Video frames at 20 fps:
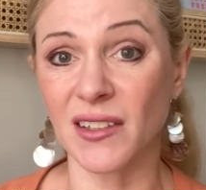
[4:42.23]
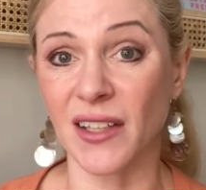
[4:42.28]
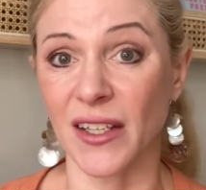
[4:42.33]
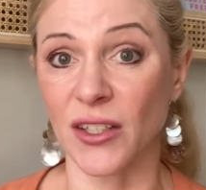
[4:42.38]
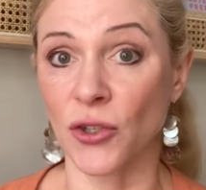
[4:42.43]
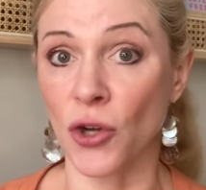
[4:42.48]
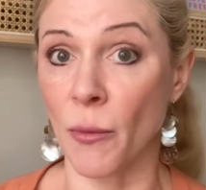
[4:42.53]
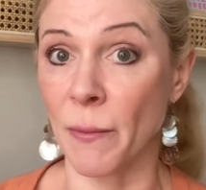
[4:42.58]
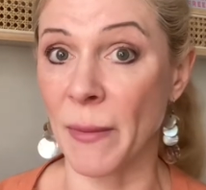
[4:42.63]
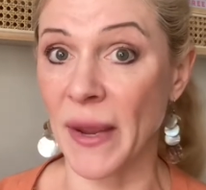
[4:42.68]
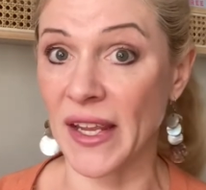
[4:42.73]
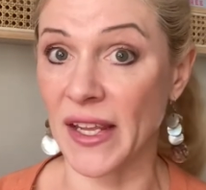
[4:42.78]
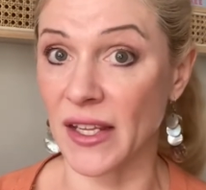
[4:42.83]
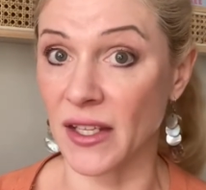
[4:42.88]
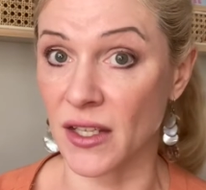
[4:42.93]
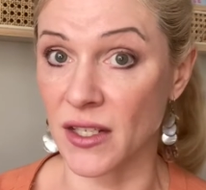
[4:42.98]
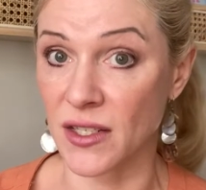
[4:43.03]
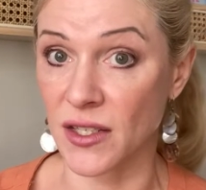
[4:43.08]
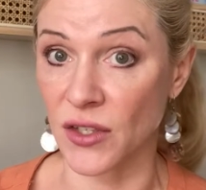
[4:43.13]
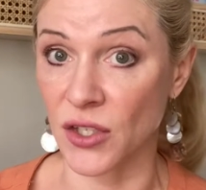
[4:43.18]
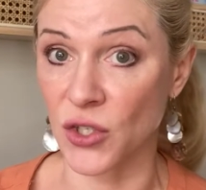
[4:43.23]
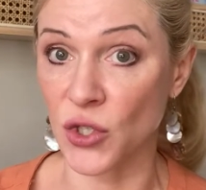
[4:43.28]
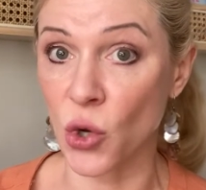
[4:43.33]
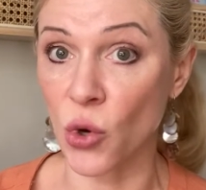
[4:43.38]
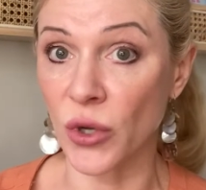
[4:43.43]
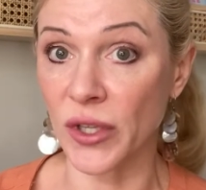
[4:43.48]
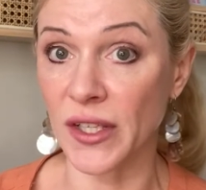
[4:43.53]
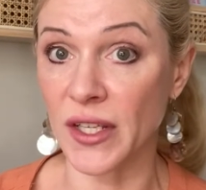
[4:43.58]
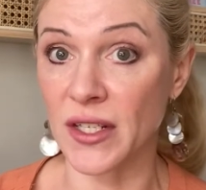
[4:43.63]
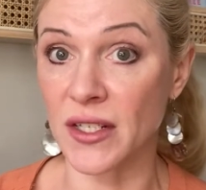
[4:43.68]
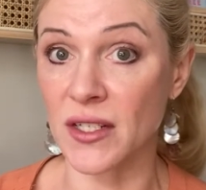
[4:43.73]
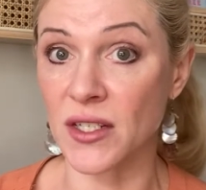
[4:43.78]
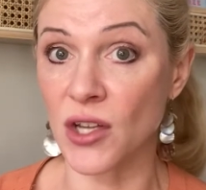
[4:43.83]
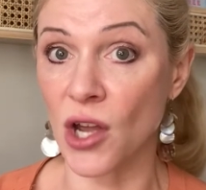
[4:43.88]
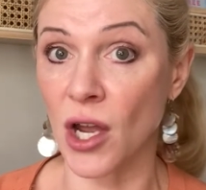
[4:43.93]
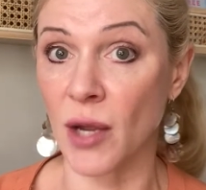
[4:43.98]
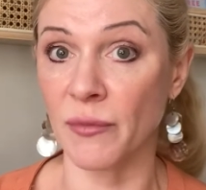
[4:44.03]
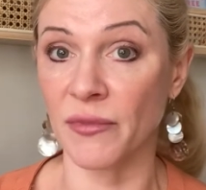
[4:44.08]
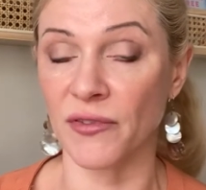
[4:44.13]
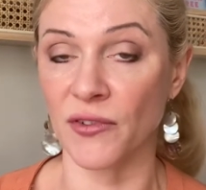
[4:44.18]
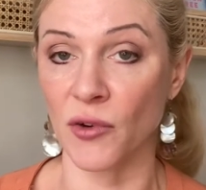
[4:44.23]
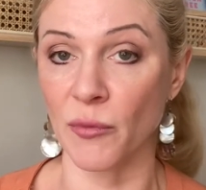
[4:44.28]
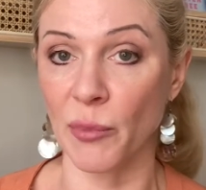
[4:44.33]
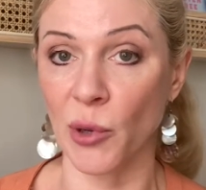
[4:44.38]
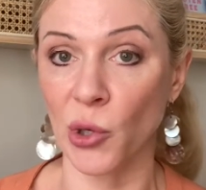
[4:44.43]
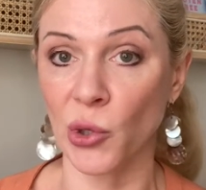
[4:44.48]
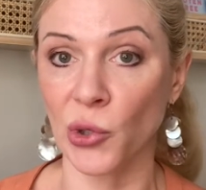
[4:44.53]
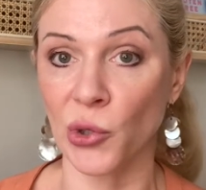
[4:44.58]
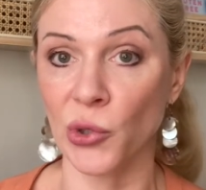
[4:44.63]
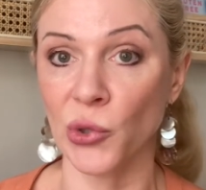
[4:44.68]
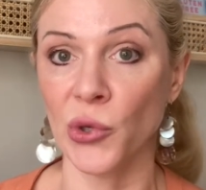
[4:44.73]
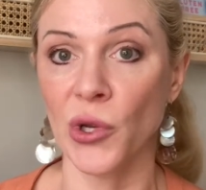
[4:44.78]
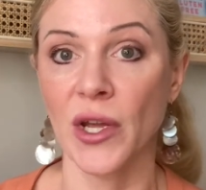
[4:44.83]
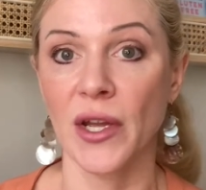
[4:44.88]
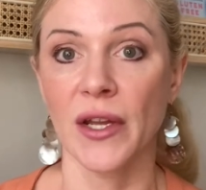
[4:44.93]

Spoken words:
like not making it to the toilet in time for a poo,